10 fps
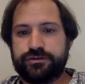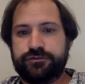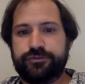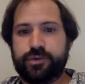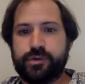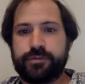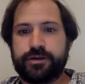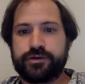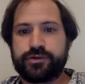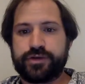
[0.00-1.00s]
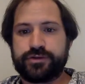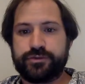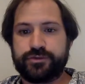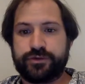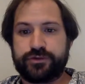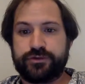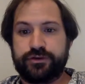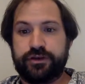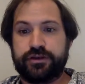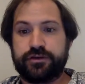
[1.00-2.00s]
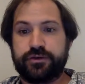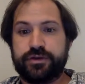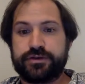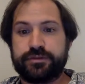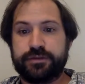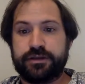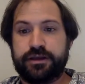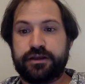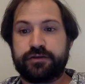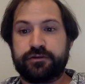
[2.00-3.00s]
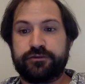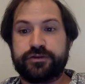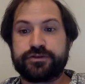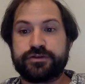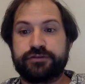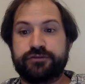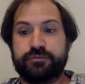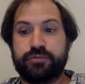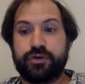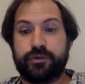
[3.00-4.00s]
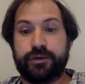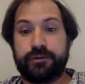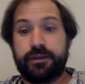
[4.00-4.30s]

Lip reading: The forward penetration results in an increased mechanical efficiency for burrowing.